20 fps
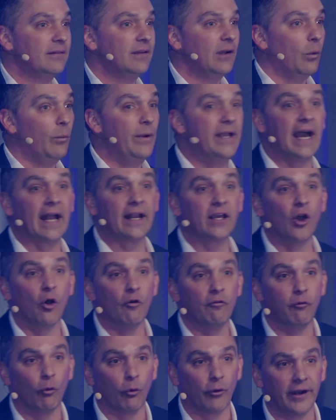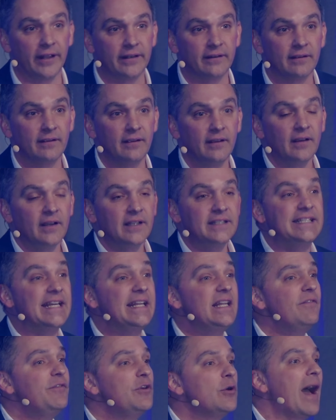We gotta go for it. Do
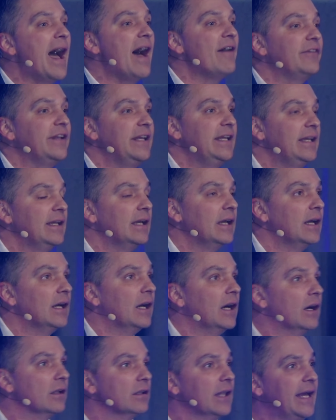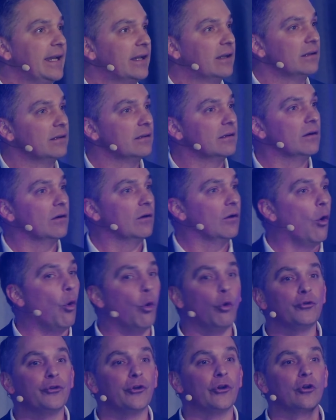any of you have any, like,
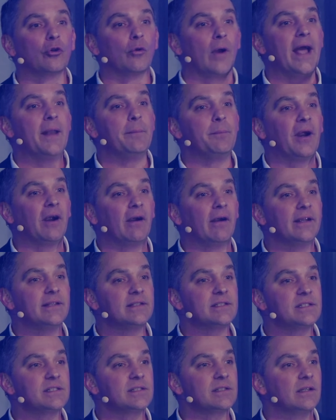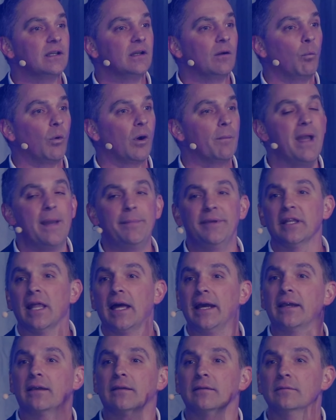older grandparents where maybe,
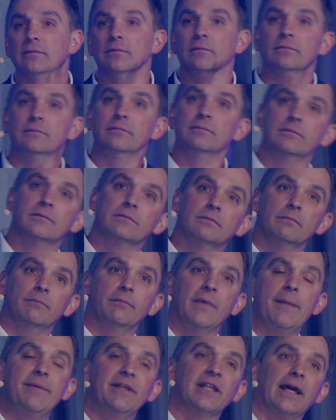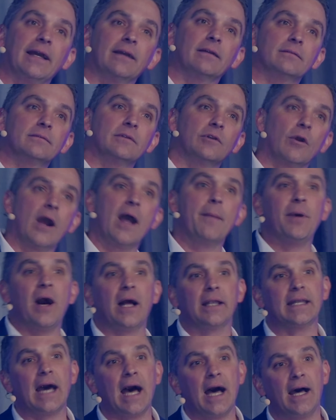like, maybe, like, grandpa
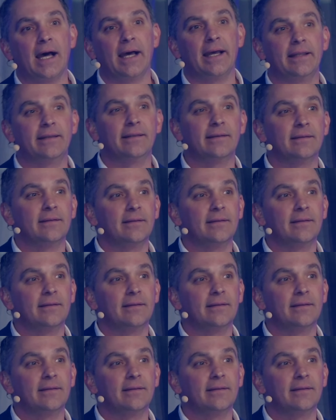died,